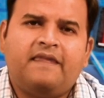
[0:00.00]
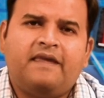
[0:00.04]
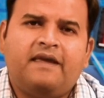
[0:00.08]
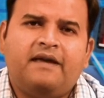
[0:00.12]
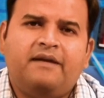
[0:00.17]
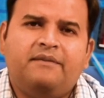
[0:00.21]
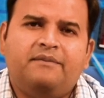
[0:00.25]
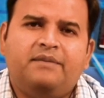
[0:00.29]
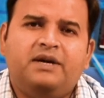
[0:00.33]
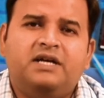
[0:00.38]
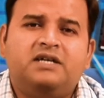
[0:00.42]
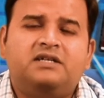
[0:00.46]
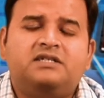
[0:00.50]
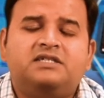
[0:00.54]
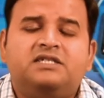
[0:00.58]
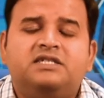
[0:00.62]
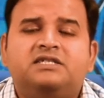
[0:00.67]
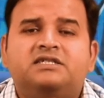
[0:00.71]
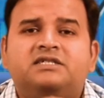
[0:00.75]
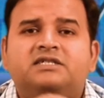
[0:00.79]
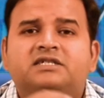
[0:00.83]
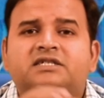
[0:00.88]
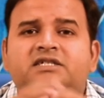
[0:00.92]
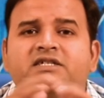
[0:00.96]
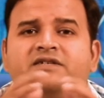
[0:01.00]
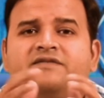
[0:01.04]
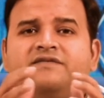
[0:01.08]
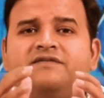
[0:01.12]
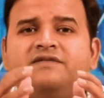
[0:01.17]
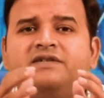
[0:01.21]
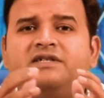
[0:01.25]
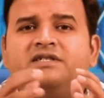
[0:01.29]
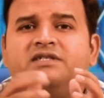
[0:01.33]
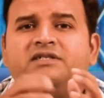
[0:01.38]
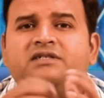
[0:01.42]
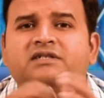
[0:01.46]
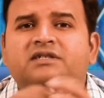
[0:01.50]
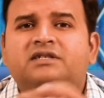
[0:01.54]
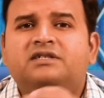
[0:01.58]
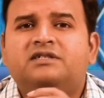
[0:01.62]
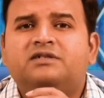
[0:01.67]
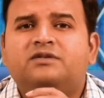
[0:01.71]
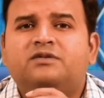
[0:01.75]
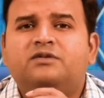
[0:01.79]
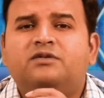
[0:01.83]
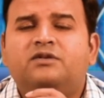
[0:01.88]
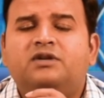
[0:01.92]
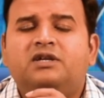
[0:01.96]
But since the difference is
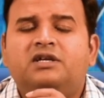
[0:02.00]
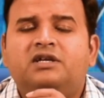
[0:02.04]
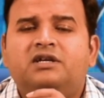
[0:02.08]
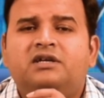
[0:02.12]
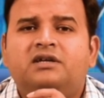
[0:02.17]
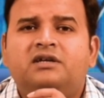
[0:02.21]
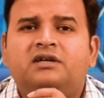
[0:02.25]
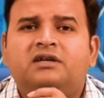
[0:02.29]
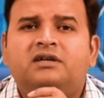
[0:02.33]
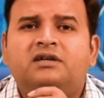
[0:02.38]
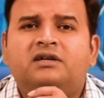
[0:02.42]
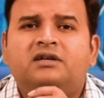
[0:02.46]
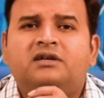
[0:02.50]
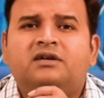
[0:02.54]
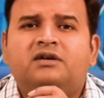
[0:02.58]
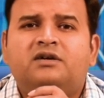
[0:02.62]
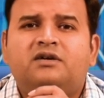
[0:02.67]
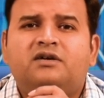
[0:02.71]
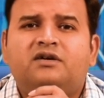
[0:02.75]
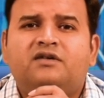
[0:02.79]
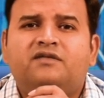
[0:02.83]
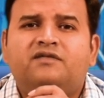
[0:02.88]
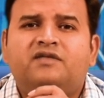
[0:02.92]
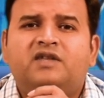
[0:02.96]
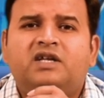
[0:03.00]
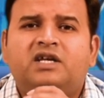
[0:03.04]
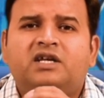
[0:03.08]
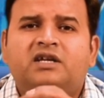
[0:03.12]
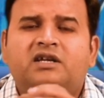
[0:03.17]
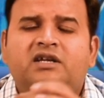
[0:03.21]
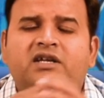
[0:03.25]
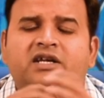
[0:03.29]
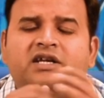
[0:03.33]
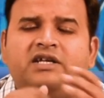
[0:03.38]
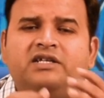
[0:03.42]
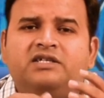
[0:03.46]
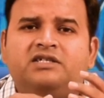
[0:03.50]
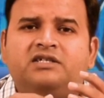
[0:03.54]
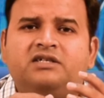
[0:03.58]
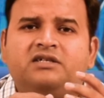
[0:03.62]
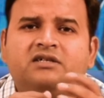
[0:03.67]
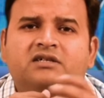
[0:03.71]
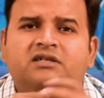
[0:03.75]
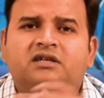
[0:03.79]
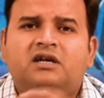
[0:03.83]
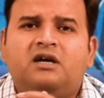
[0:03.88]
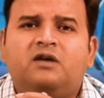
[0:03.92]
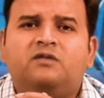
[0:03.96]
only of their nature,
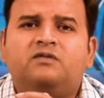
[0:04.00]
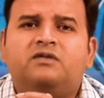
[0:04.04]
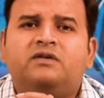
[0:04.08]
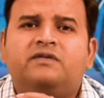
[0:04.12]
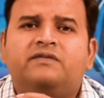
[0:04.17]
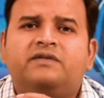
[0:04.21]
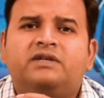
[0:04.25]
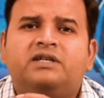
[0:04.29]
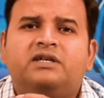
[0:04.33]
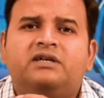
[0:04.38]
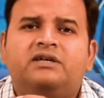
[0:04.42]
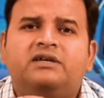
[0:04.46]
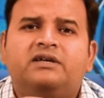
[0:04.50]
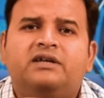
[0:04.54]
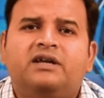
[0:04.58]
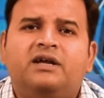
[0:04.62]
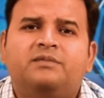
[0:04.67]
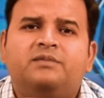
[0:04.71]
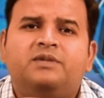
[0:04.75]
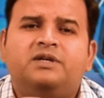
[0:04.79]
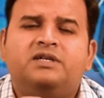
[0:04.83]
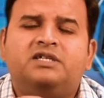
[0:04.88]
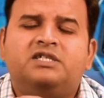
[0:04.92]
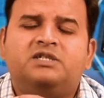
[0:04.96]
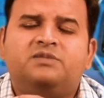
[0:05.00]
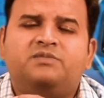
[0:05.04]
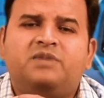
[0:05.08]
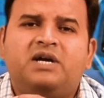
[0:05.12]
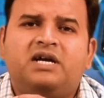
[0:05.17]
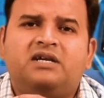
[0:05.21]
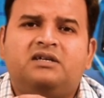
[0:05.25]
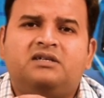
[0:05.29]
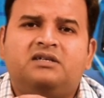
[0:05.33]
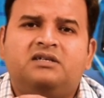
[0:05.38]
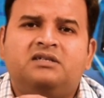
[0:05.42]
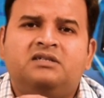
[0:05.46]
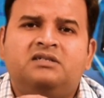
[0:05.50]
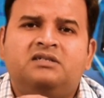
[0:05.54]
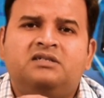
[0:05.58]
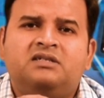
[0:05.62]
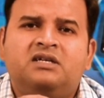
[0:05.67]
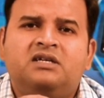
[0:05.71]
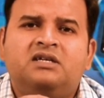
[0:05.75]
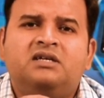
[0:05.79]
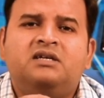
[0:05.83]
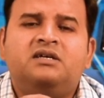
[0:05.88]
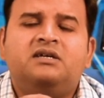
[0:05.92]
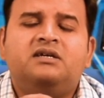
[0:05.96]
however, the grammar's pattern
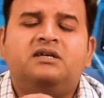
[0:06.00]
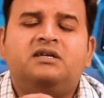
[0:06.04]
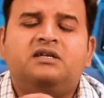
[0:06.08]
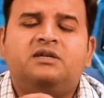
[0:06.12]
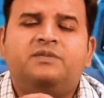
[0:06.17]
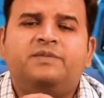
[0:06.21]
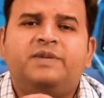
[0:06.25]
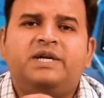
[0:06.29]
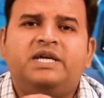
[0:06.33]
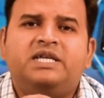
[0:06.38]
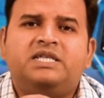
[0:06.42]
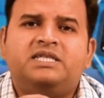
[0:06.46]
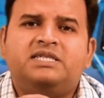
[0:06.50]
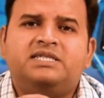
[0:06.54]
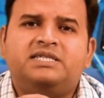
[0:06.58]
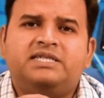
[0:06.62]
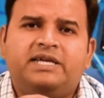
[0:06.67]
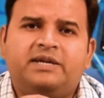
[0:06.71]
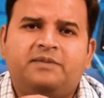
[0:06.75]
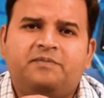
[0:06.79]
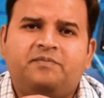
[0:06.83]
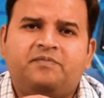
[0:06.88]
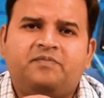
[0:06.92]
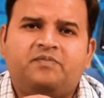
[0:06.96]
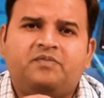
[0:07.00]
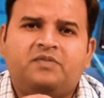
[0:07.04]
remains same.